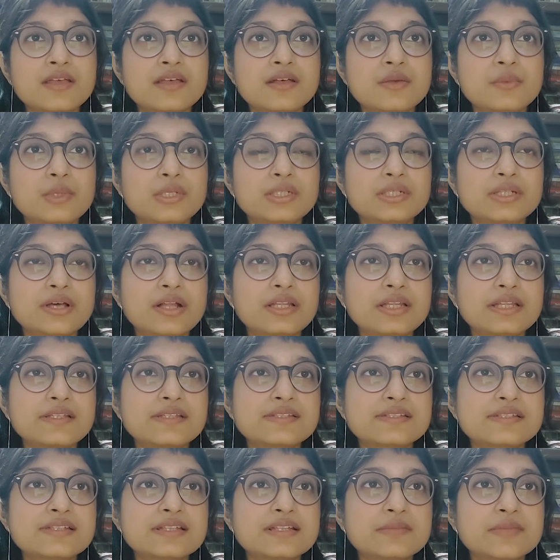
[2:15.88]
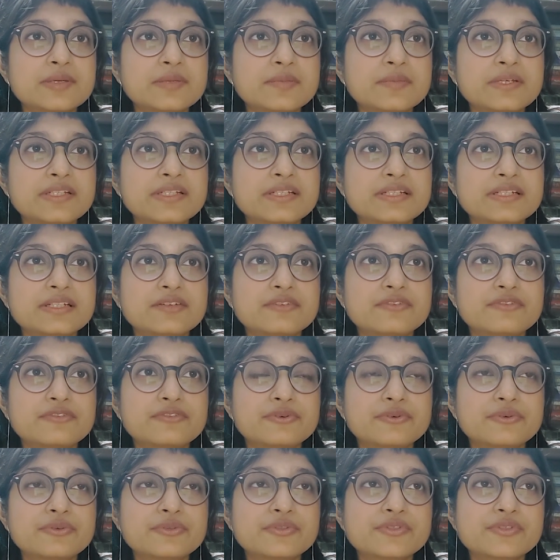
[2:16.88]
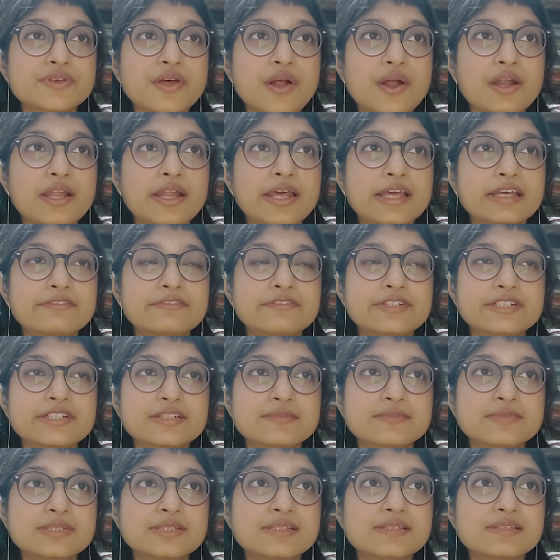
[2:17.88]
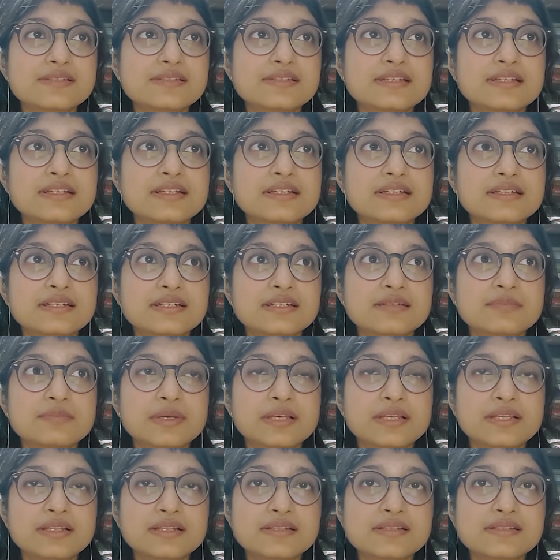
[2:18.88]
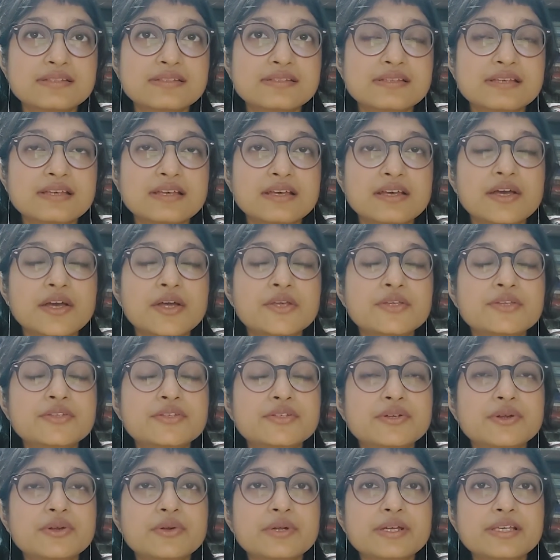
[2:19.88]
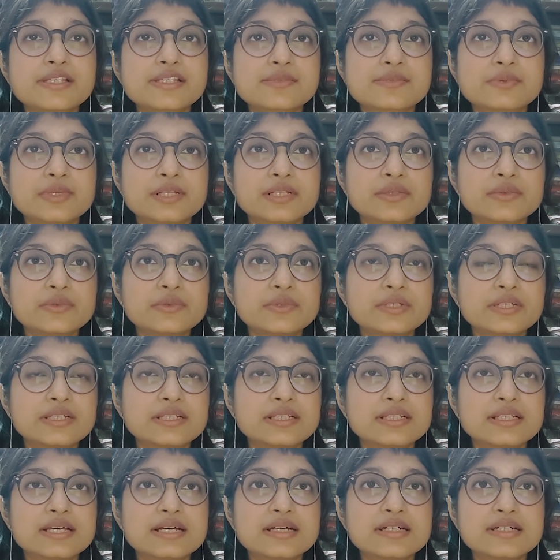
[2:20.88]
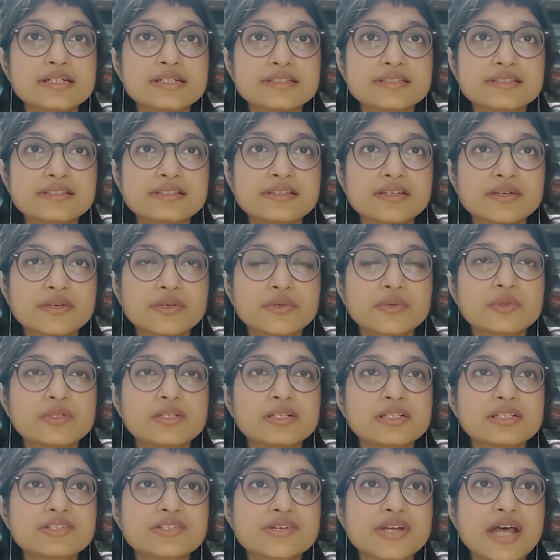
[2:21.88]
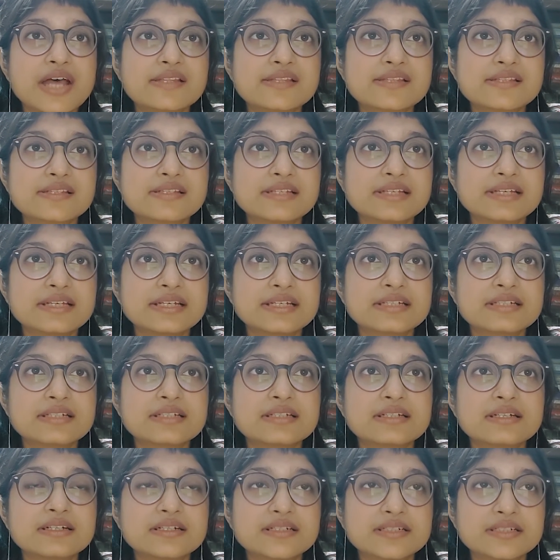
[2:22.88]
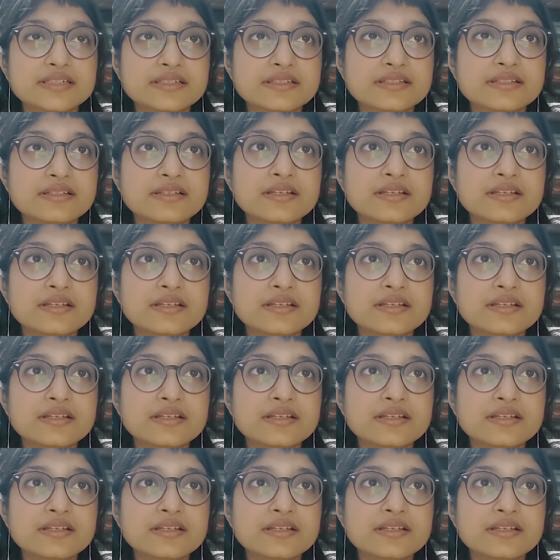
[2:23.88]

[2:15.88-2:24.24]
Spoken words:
Will knowledge still be bitten in fruits or like vitamins sealed in pills? Stories will Google Earth, Google Translate Earth.